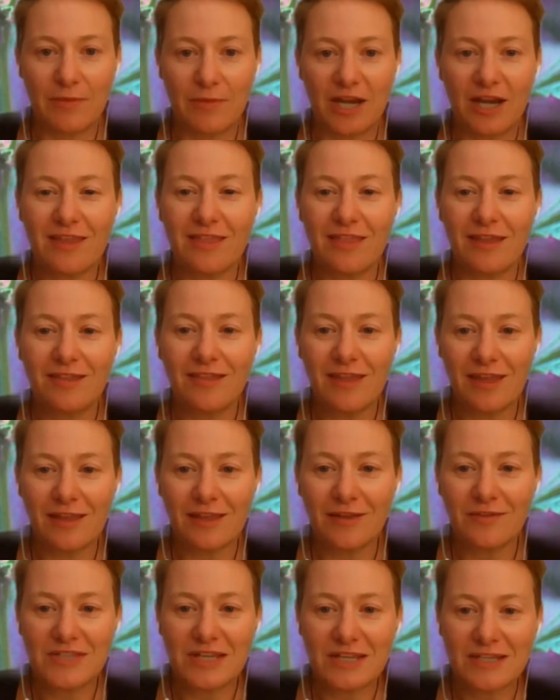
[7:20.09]
And I think that
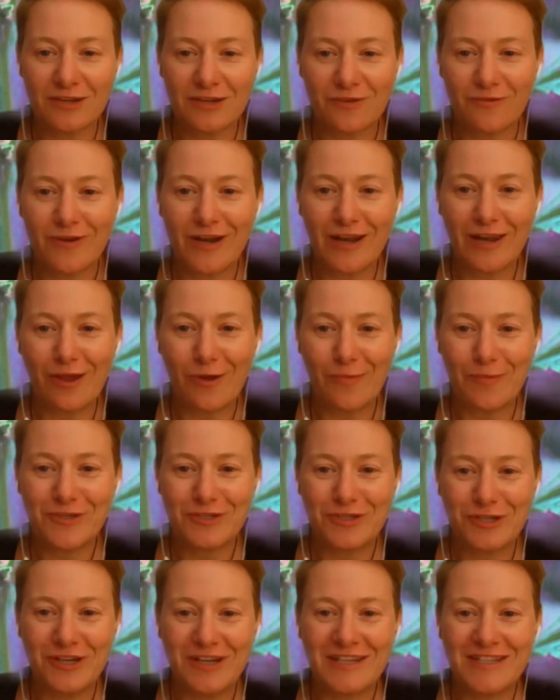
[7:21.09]
gives us a real
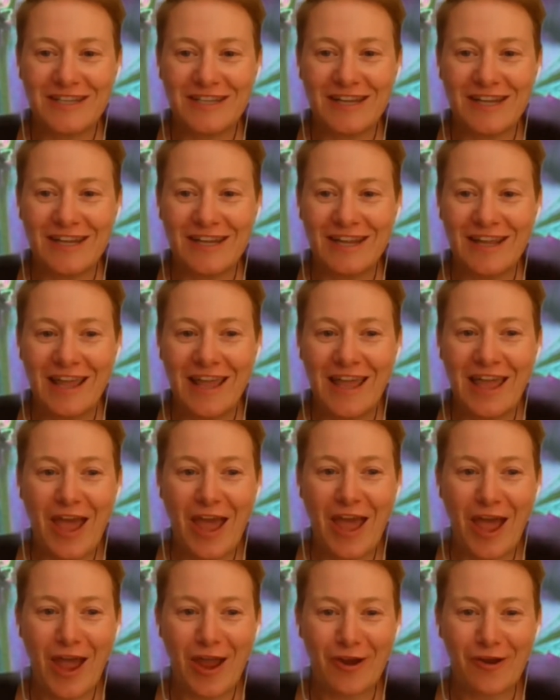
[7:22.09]
opportunity
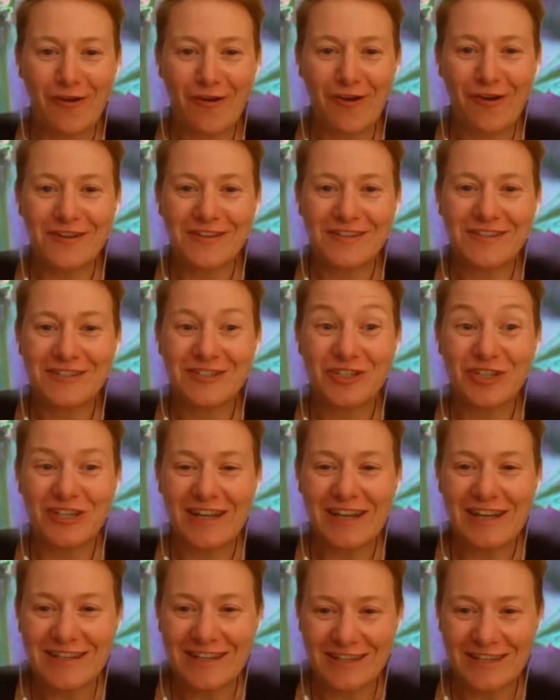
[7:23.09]
across
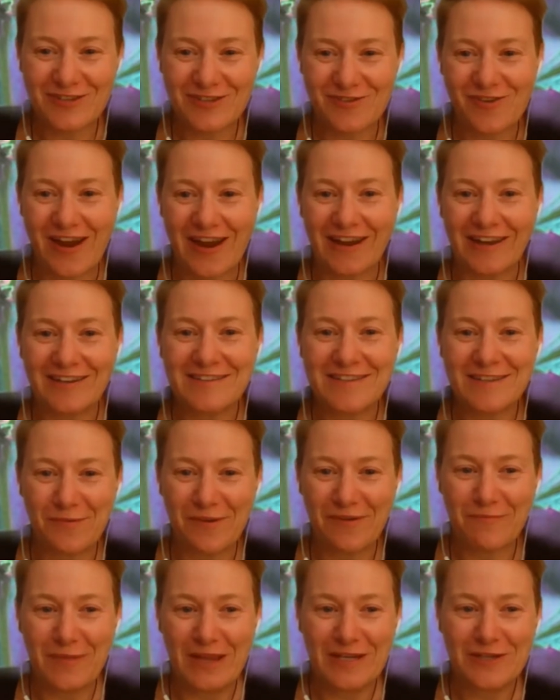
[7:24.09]
genetic strains that
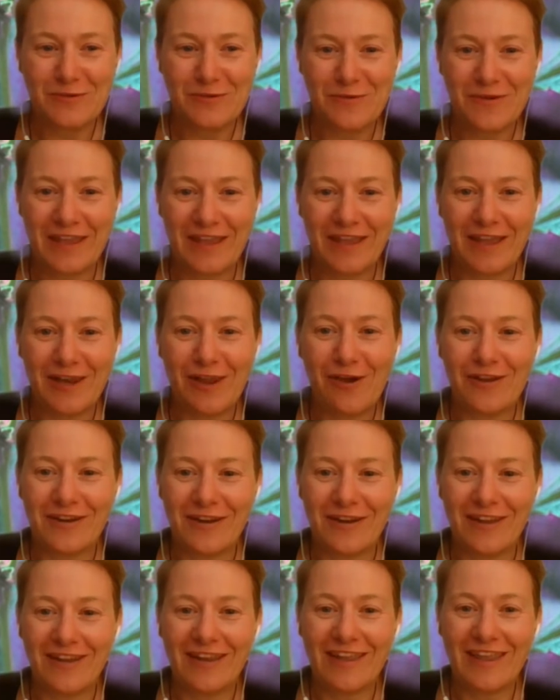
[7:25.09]
we've been talking a lot
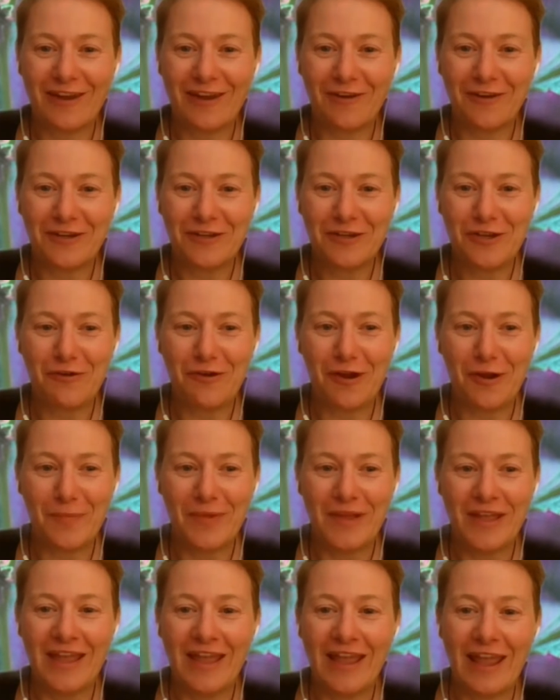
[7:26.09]
here in Europe,
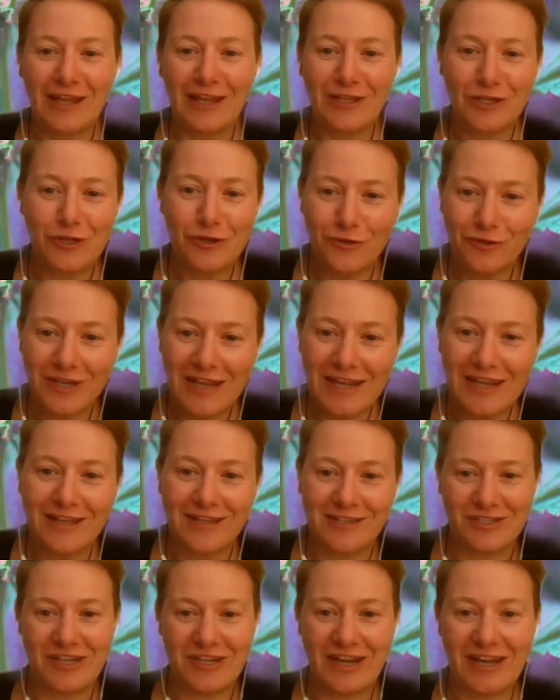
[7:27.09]
and
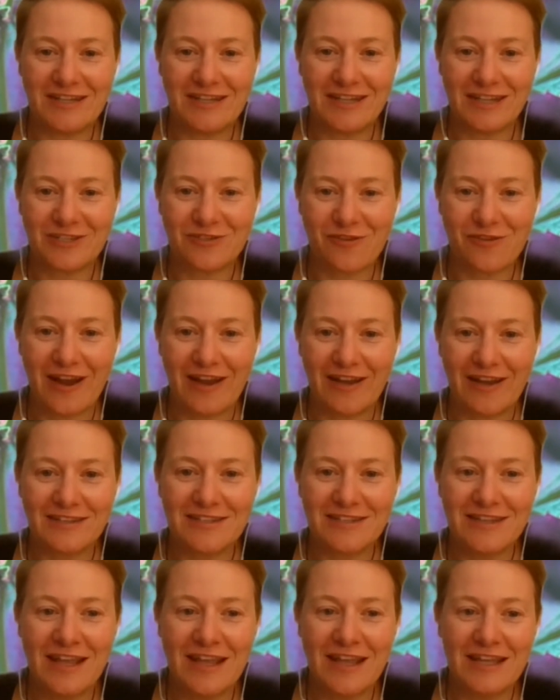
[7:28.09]
unique genetic
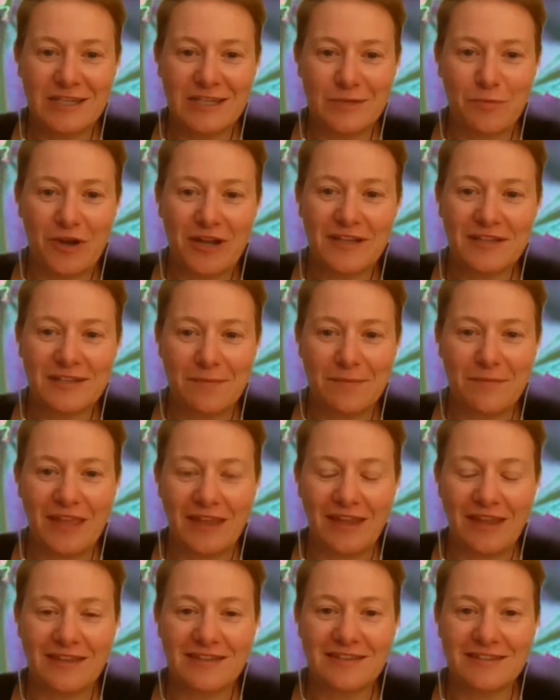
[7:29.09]
strains, to bring some
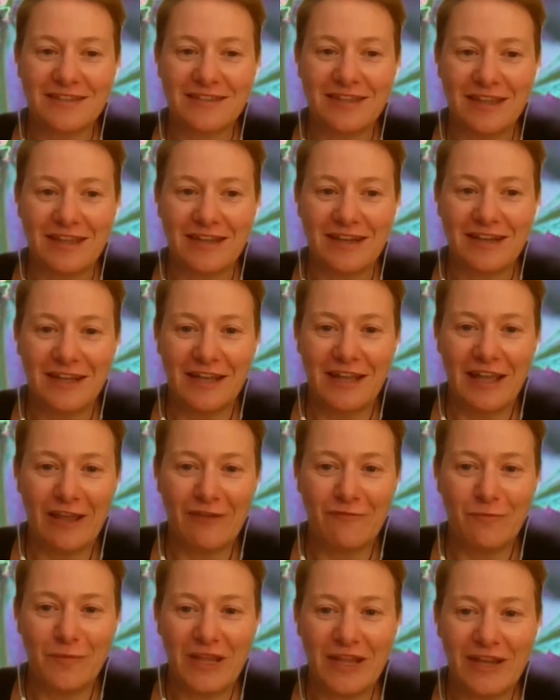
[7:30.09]
things that
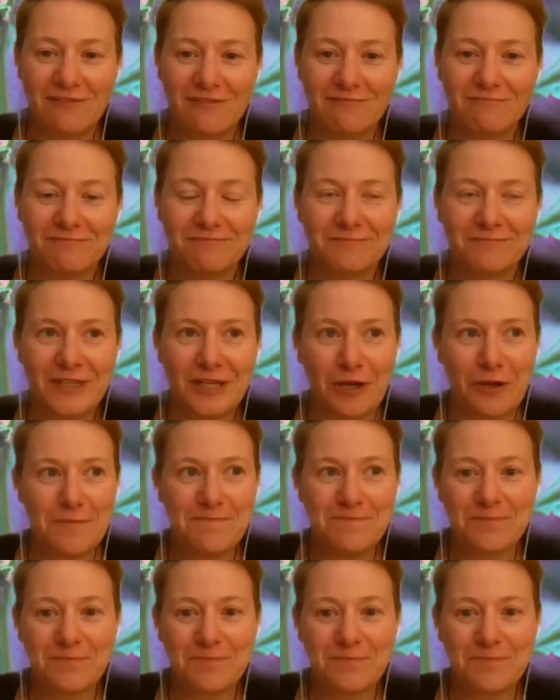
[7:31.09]
have been, you know,